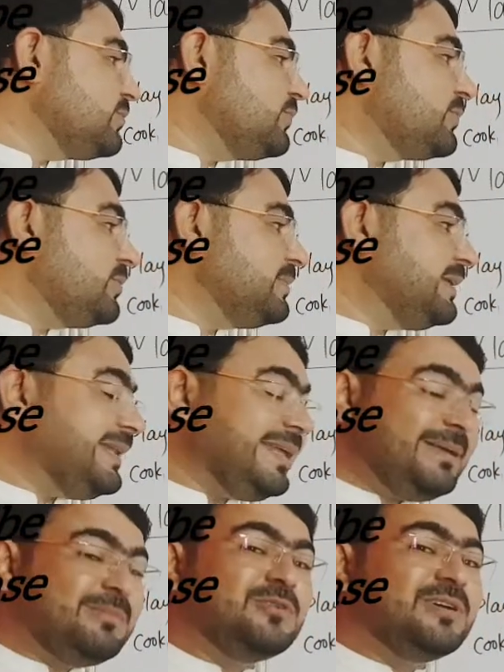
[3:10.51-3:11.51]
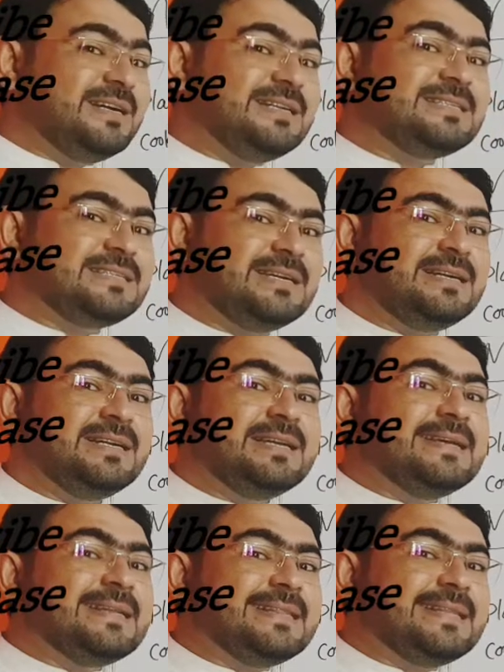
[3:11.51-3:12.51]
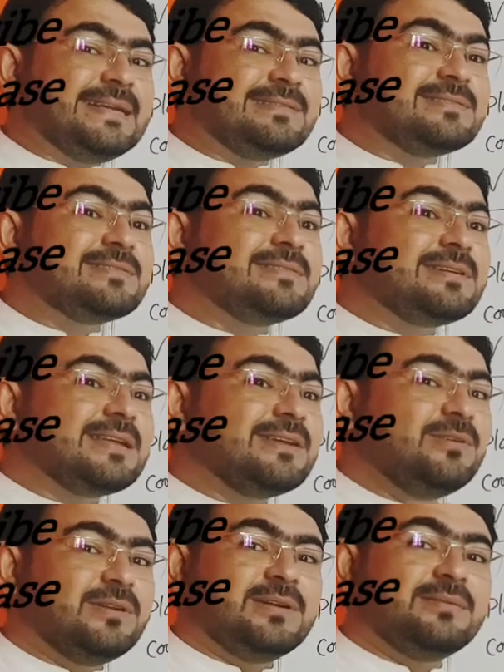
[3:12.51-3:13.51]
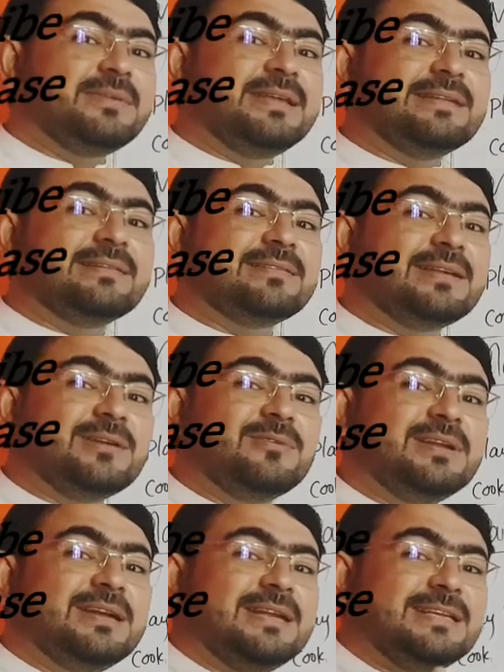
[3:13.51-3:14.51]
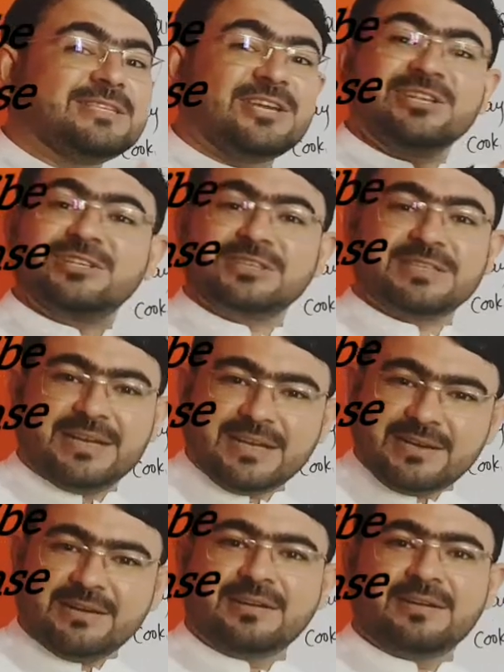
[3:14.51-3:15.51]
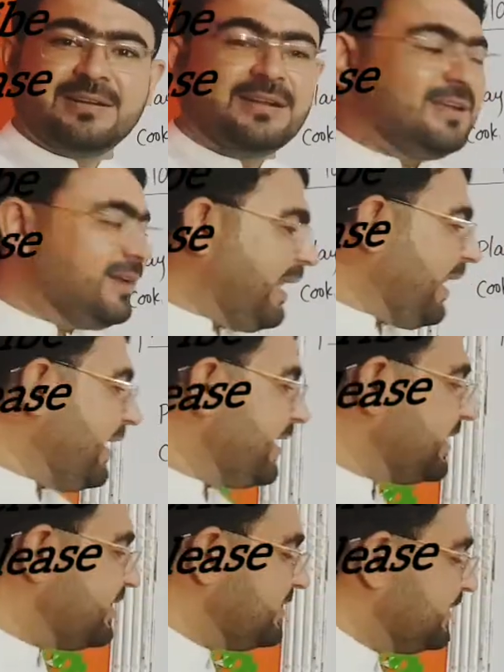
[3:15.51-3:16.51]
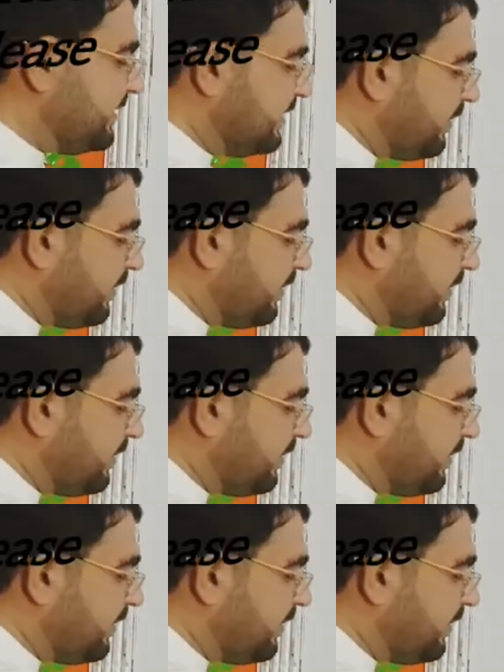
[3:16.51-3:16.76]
so from the name you understand that regular means regularly changes occur, like